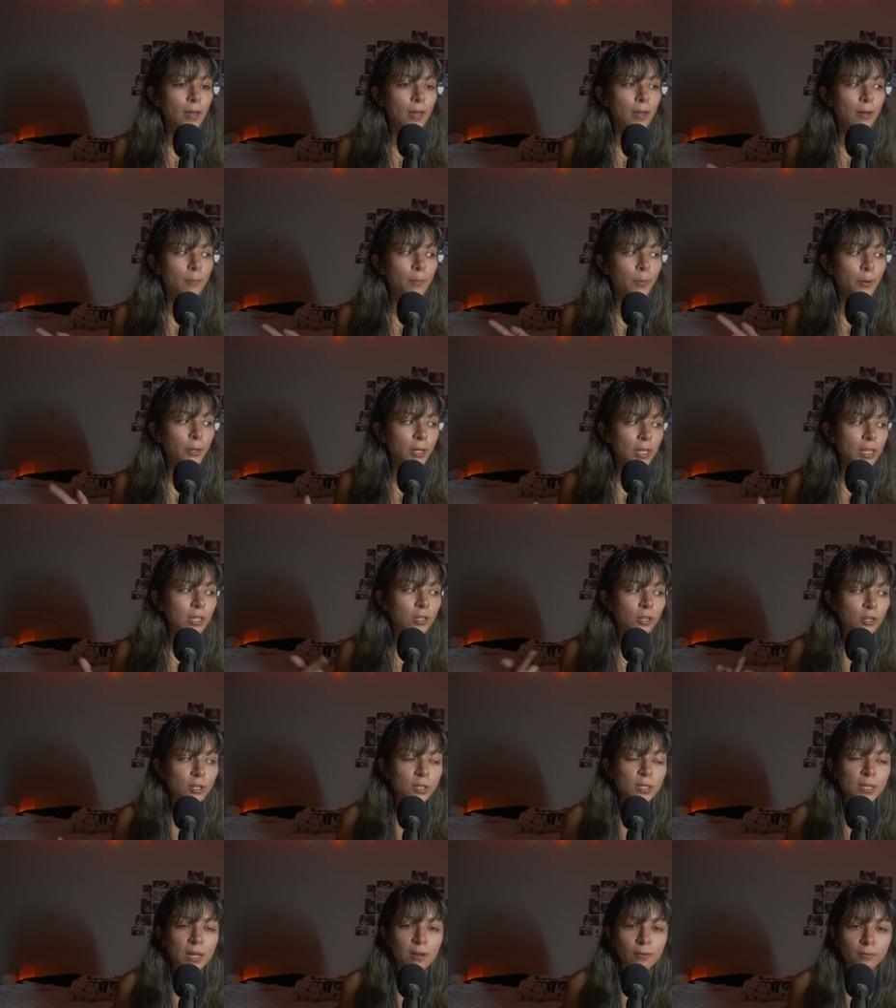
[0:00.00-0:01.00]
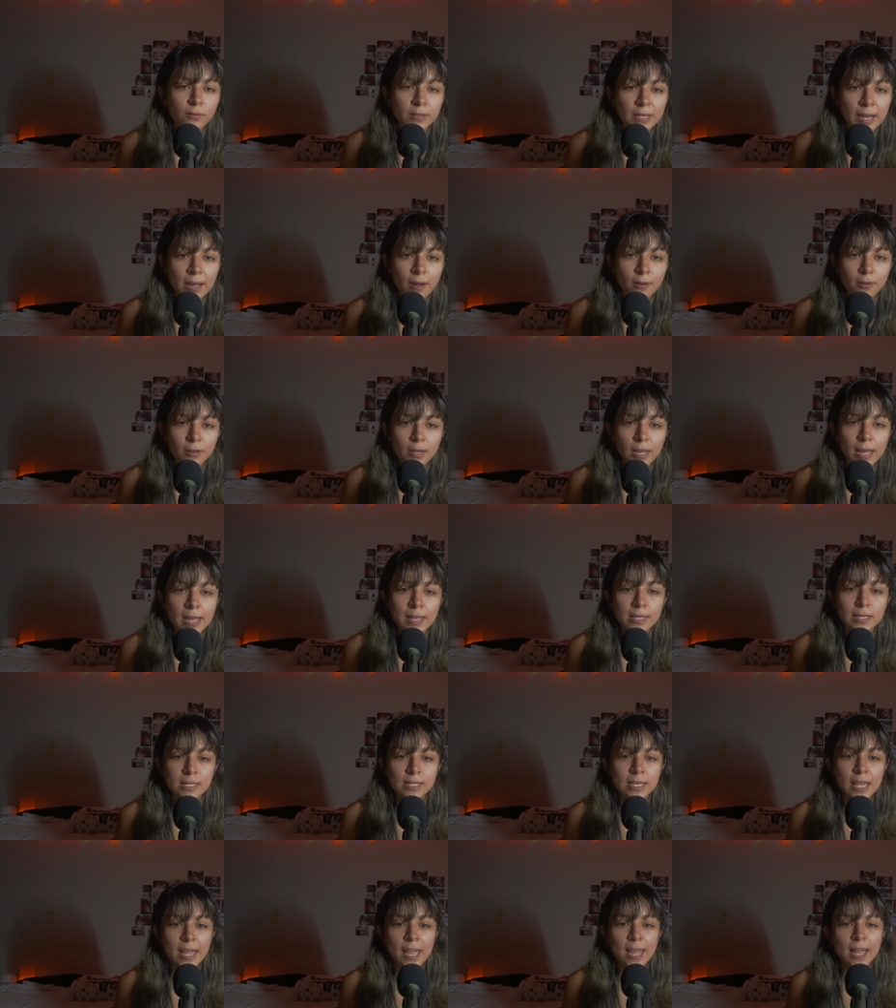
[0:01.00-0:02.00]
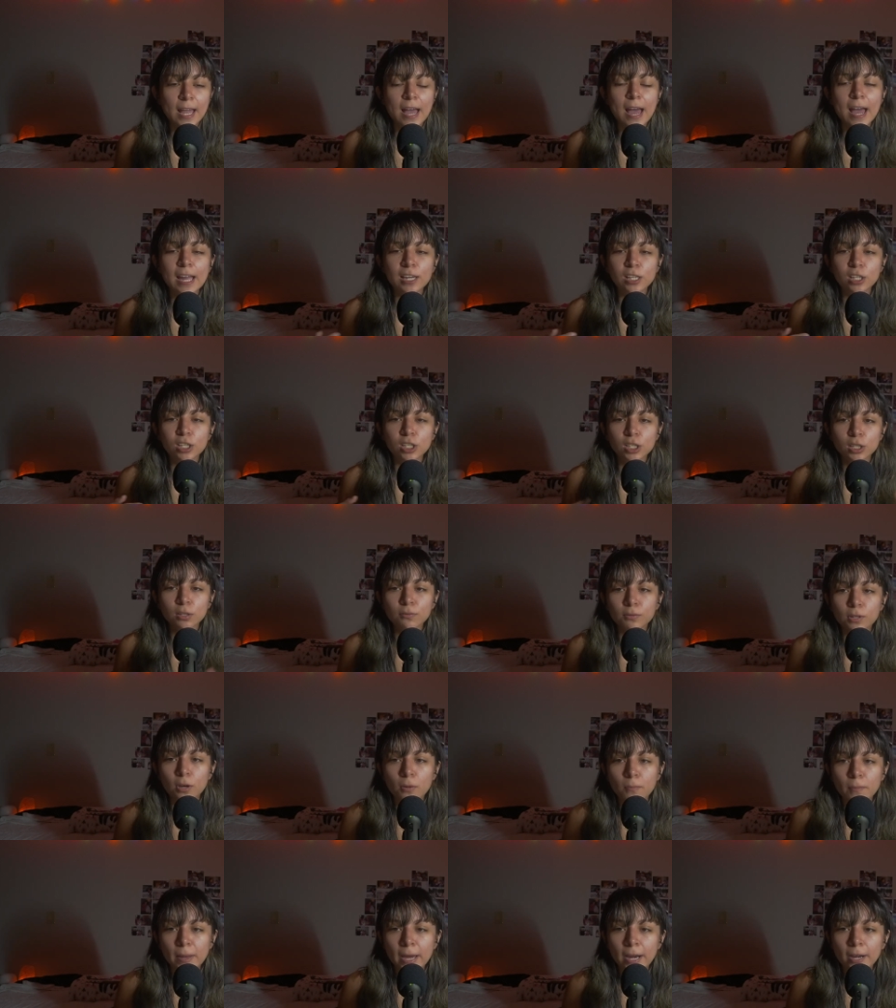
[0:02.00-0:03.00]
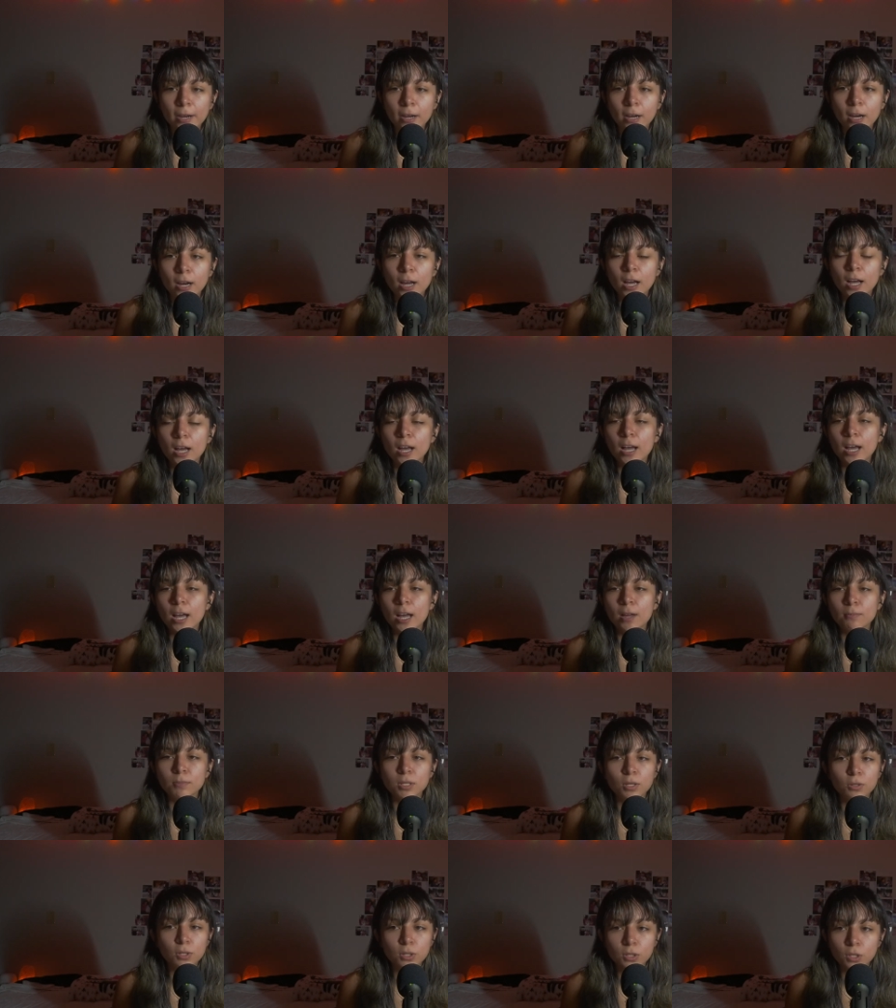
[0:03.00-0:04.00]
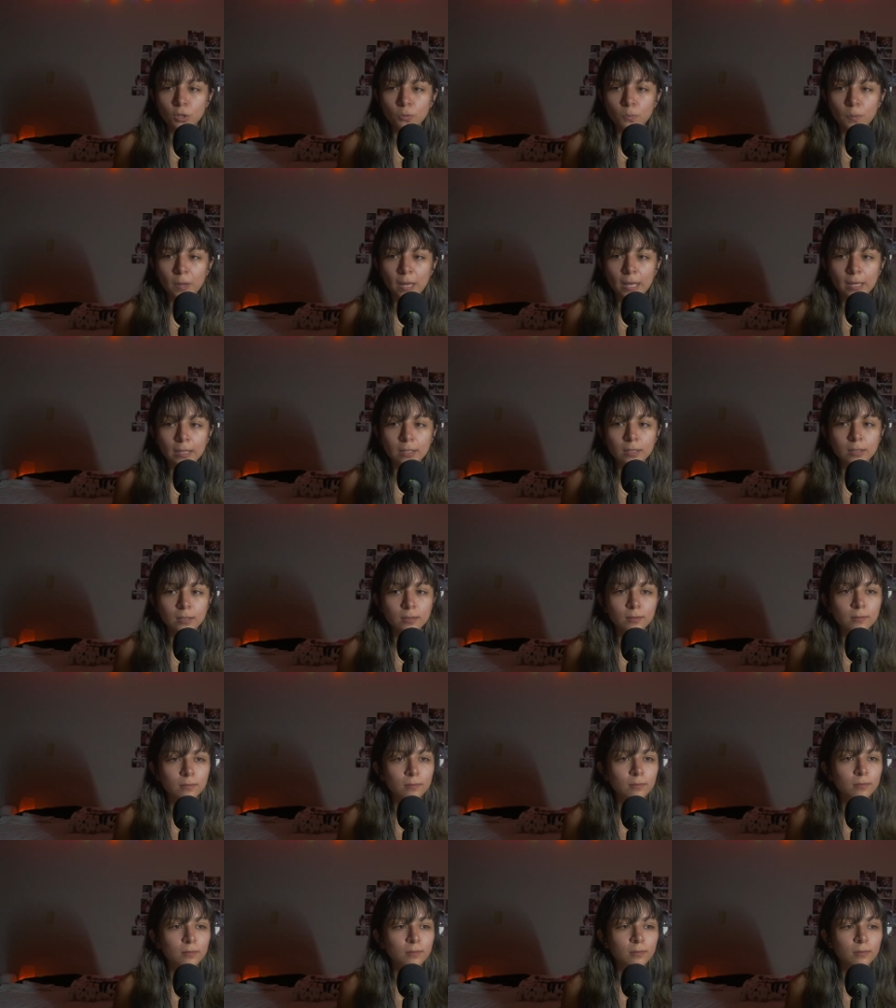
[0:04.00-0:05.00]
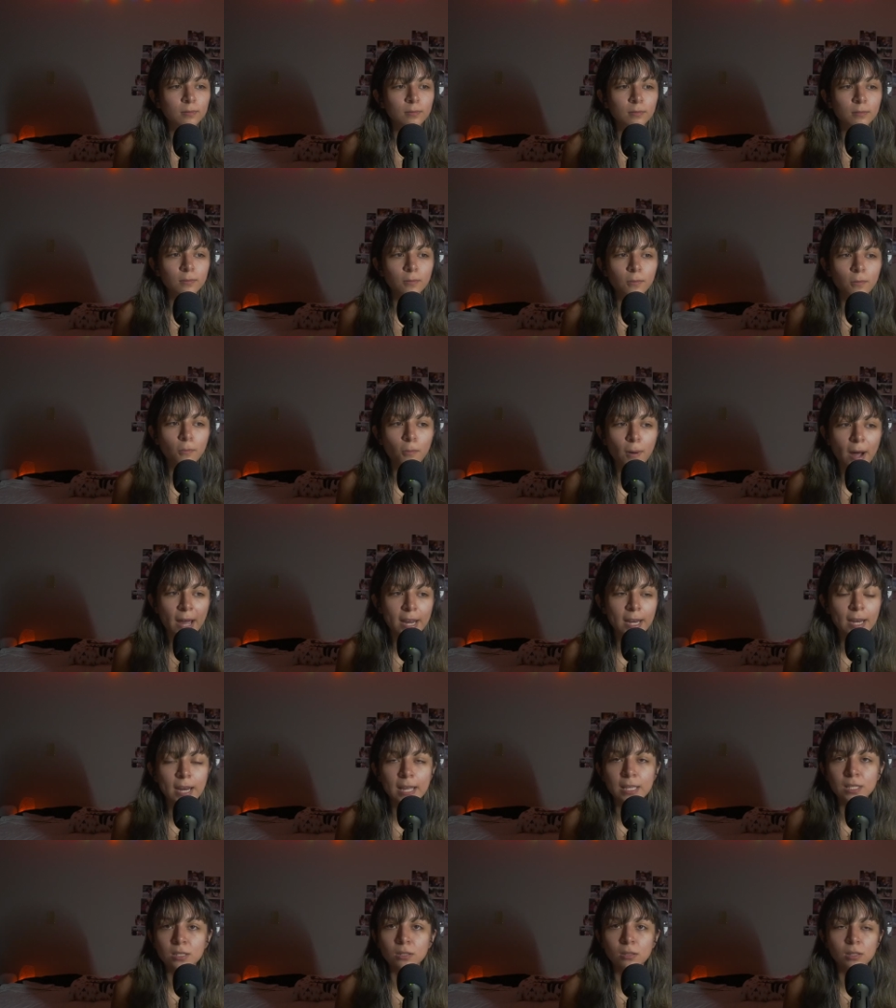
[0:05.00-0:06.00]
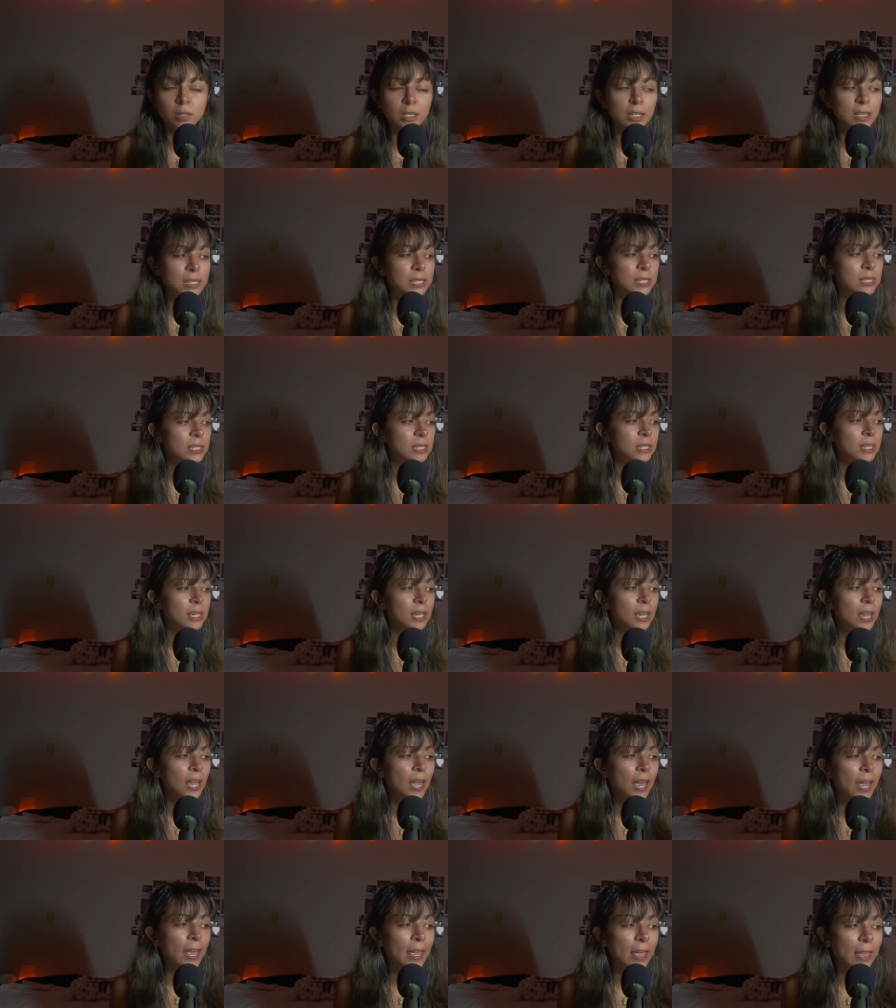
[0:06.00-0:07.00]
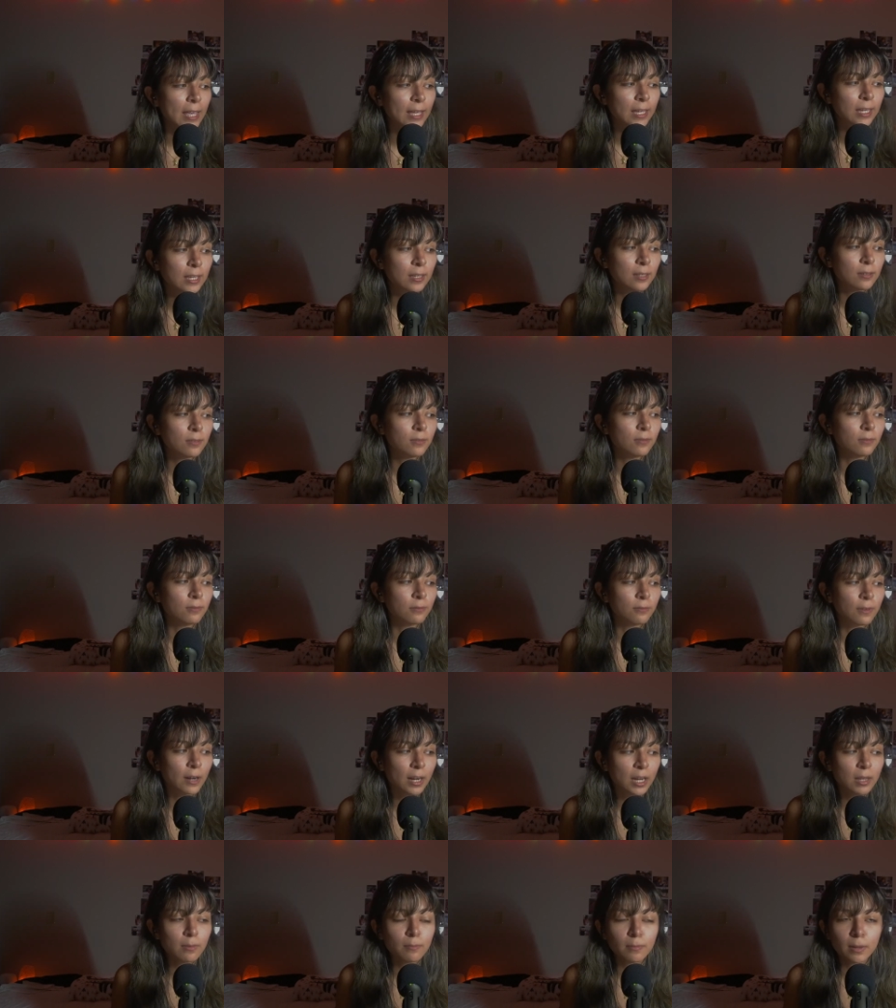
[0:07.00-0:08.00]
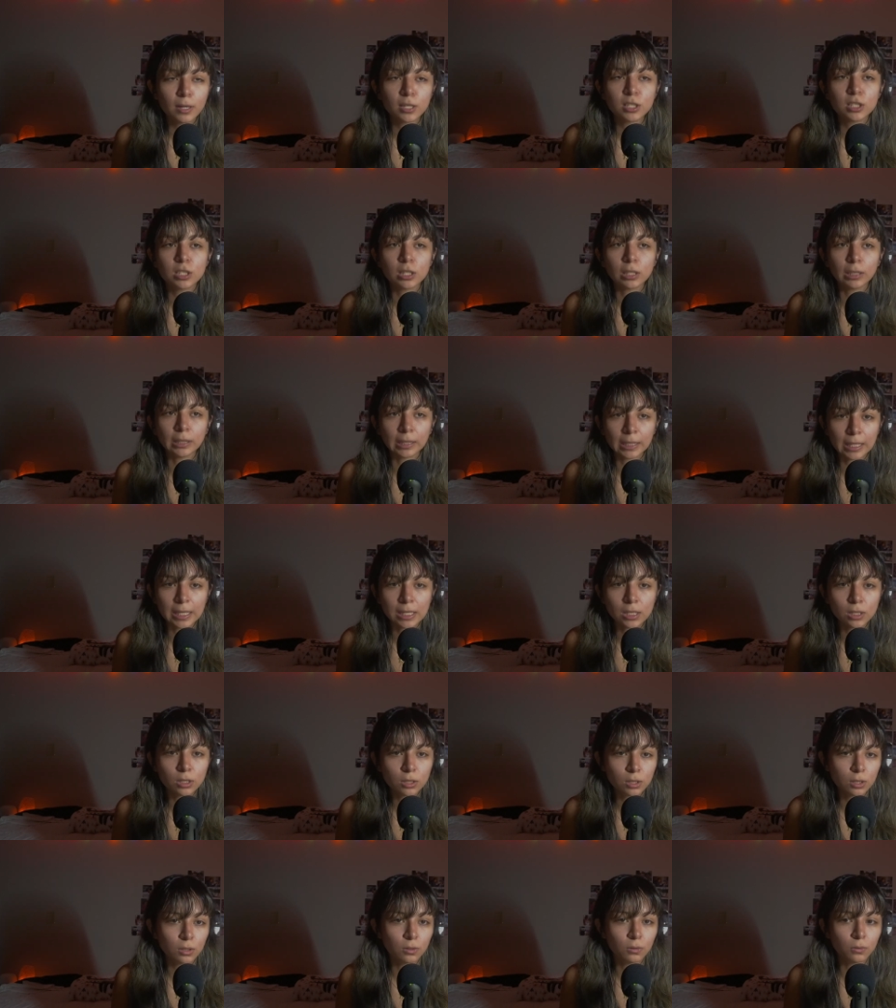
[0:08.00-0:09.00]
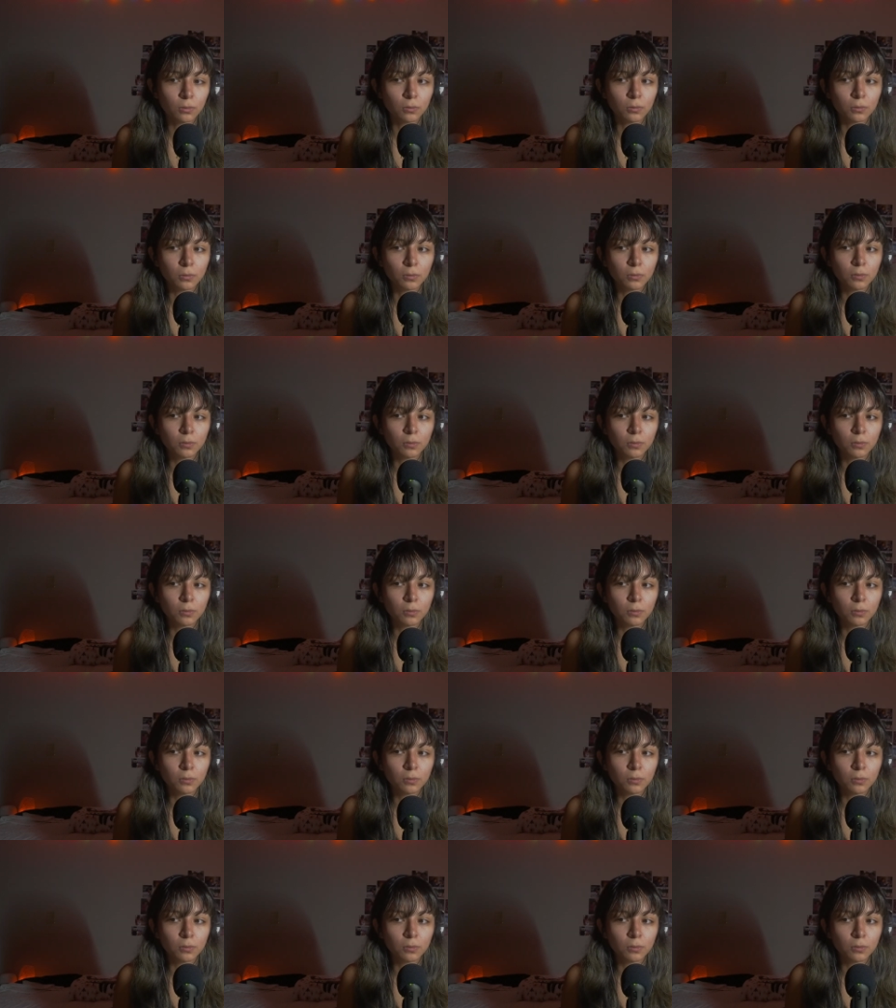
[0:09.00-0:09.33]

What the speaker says: putting yourself down and saying, I should have known better. I'm so stupid. Why did I do this? It can very much lead to